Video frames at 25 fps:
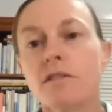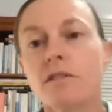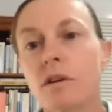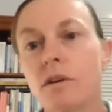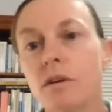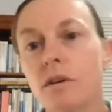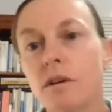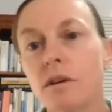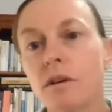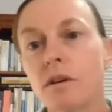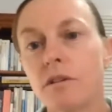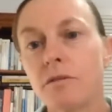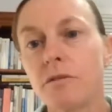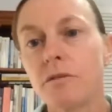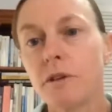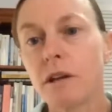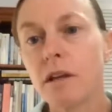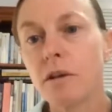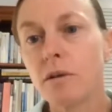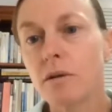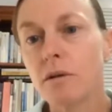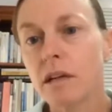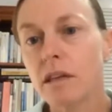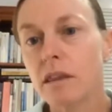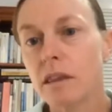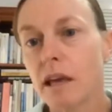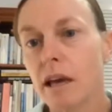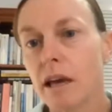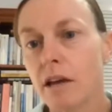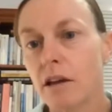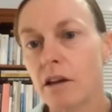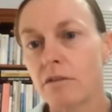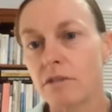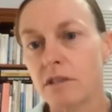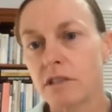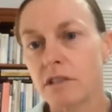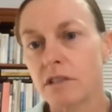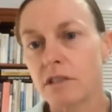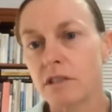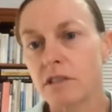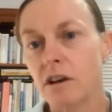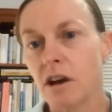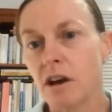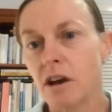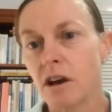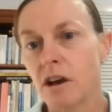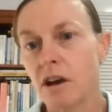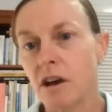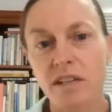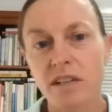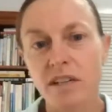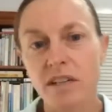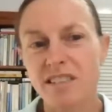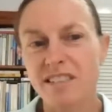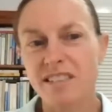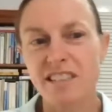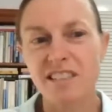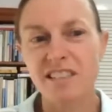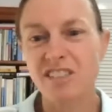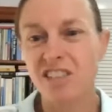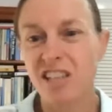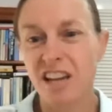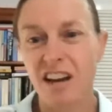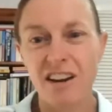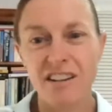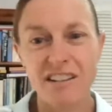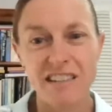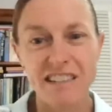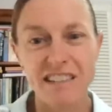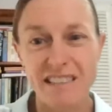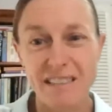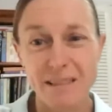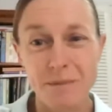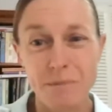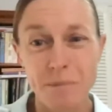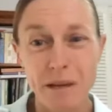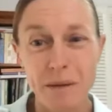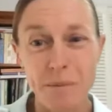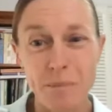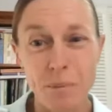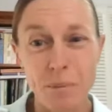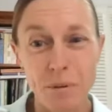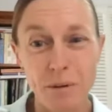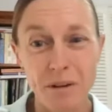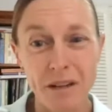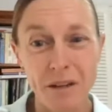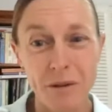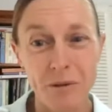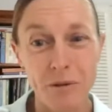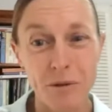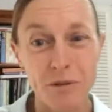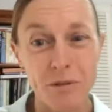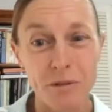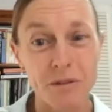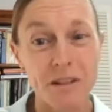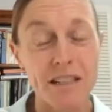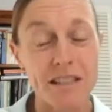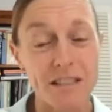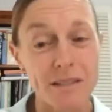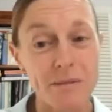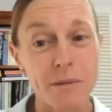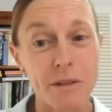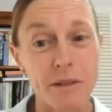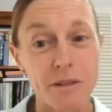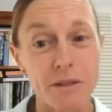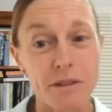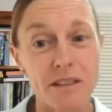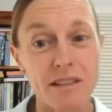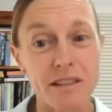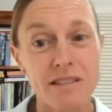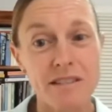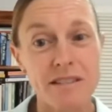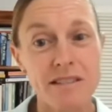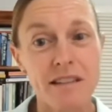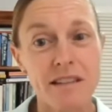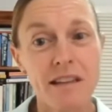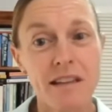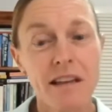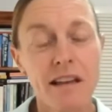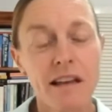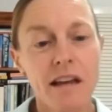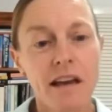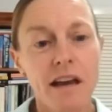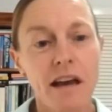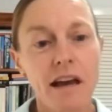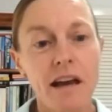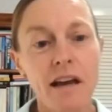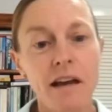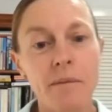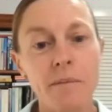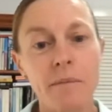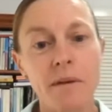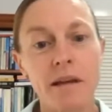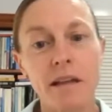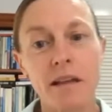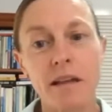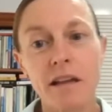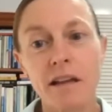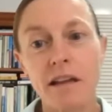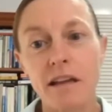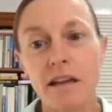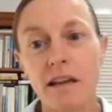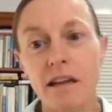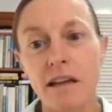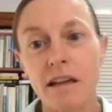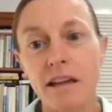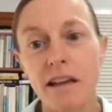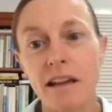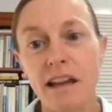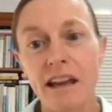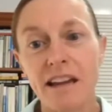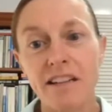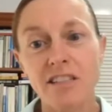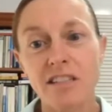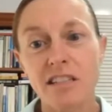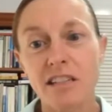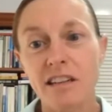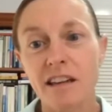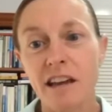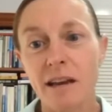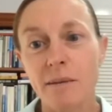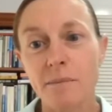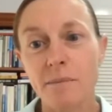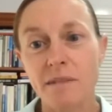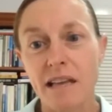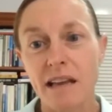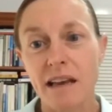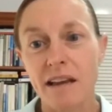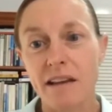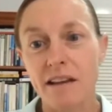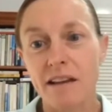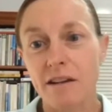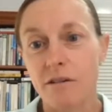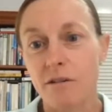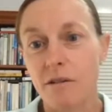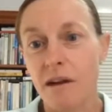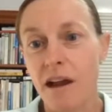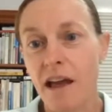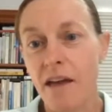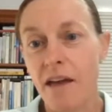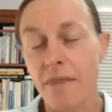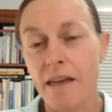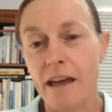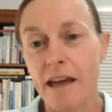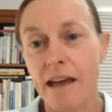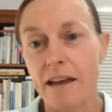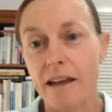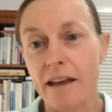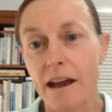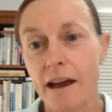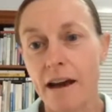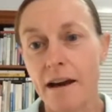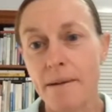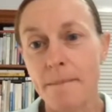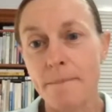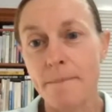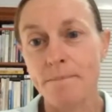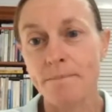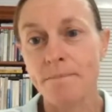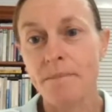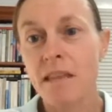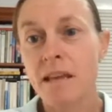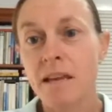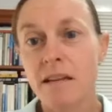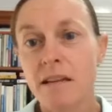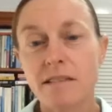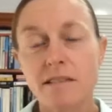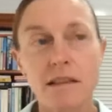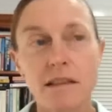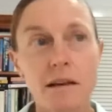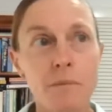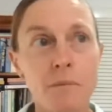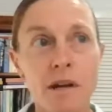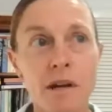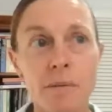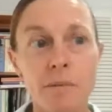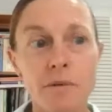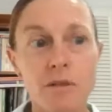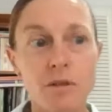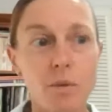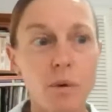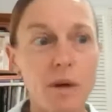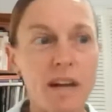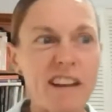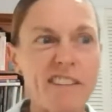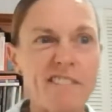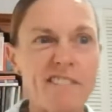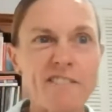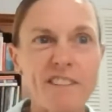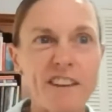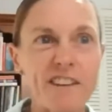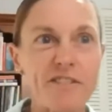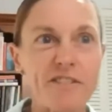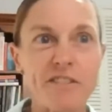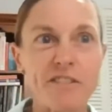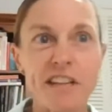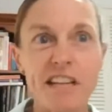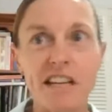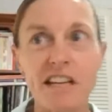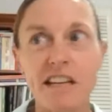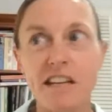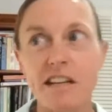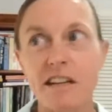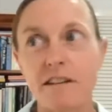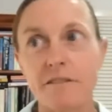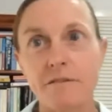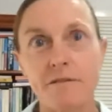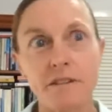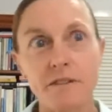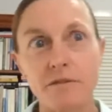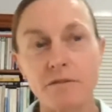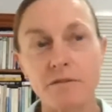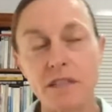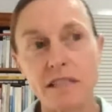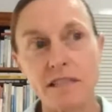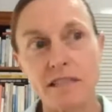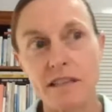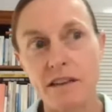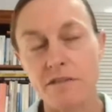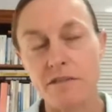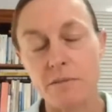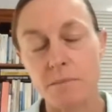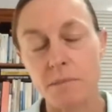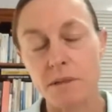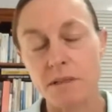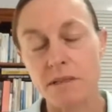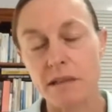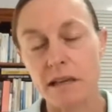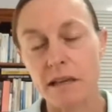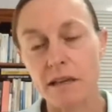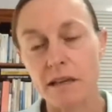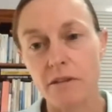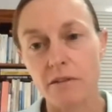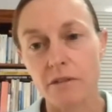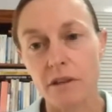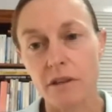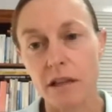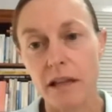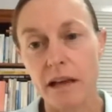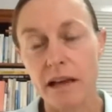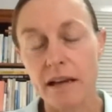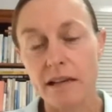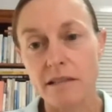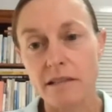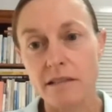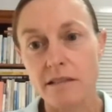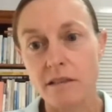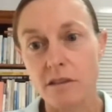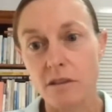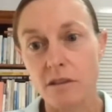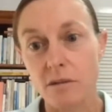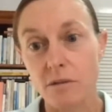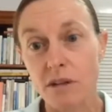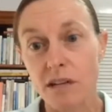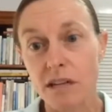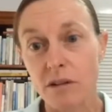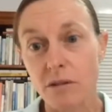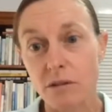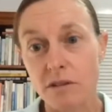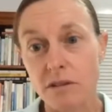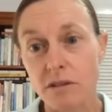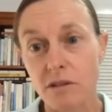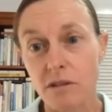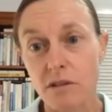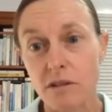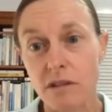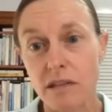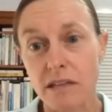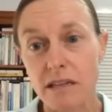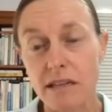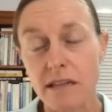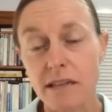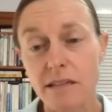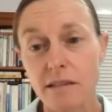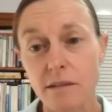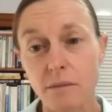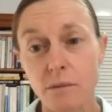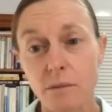So if we look at that over time, trusting charities has been pretty ordinary, to be honest. It largely comes out at around that somewhere between 50 to 57% over the last 3 or so years.